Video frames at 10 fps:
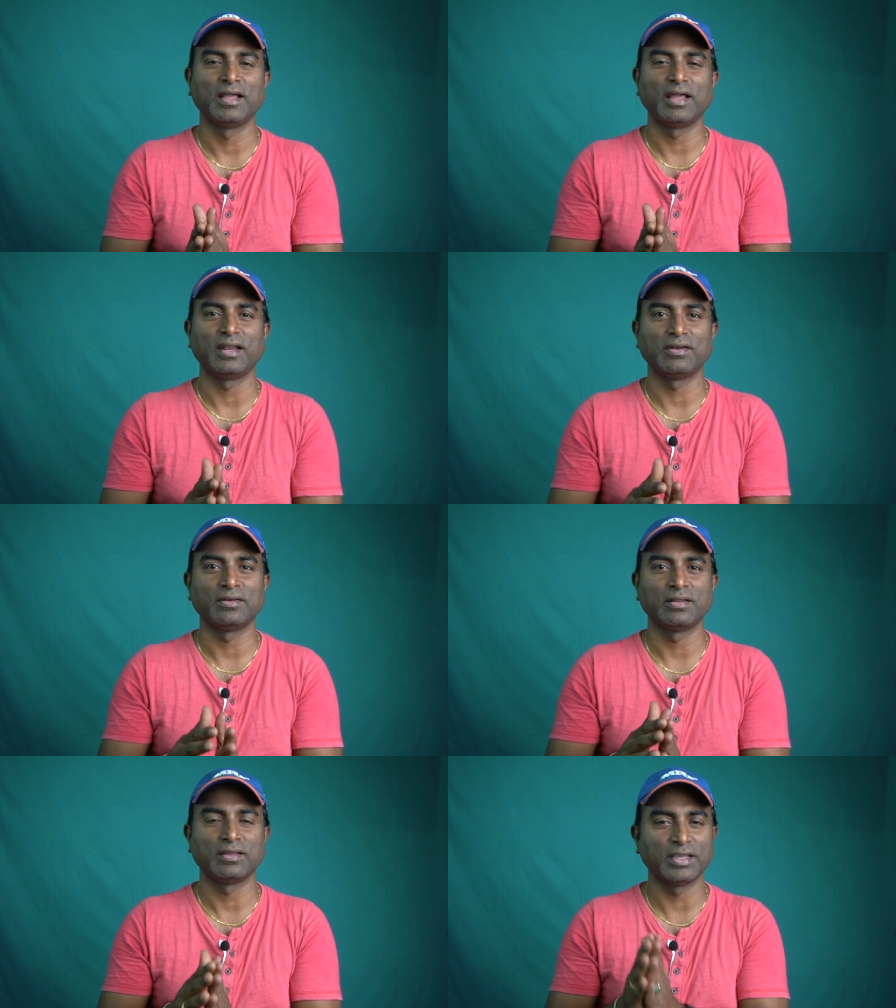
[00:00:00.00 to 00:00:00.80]

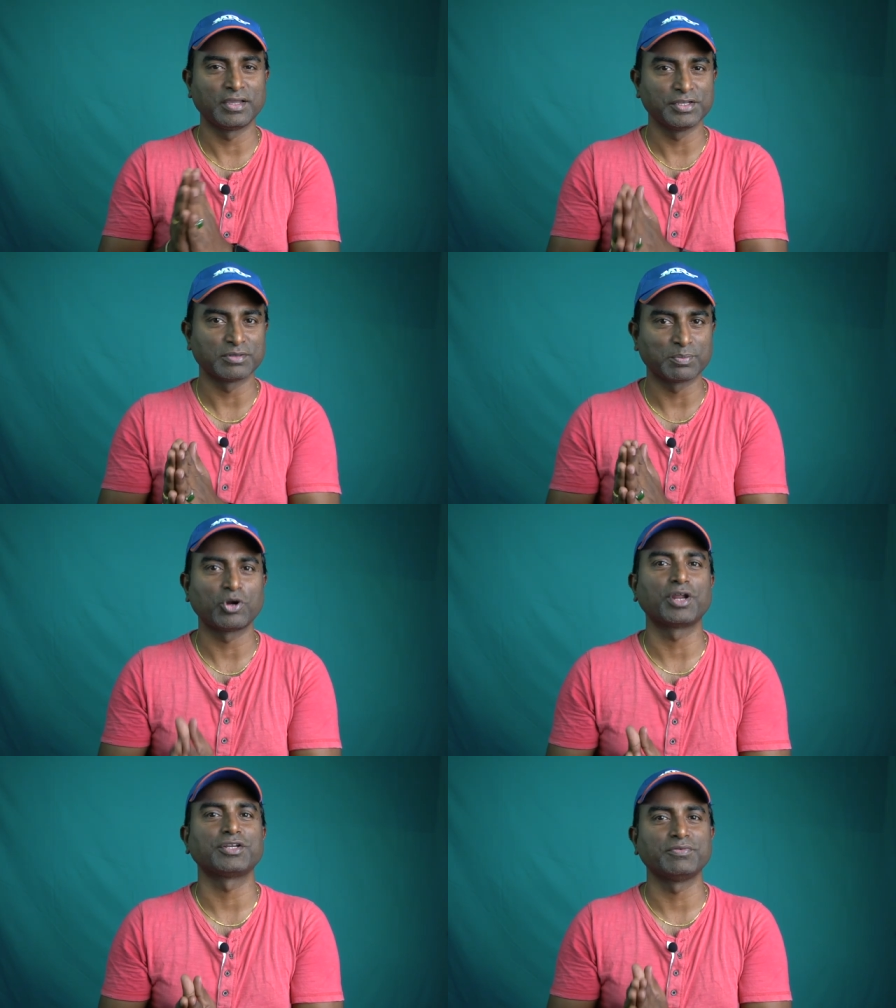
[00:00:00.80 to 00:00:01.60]
and increase our
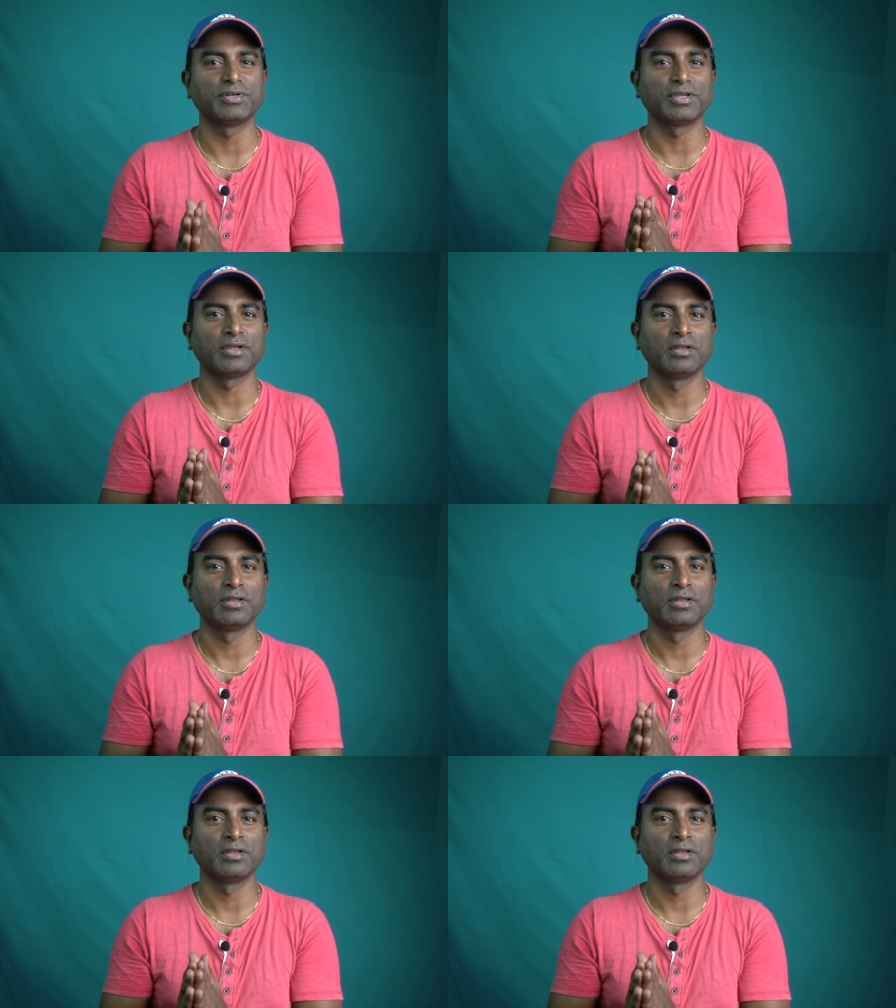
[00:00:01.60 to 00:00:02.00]
productivity.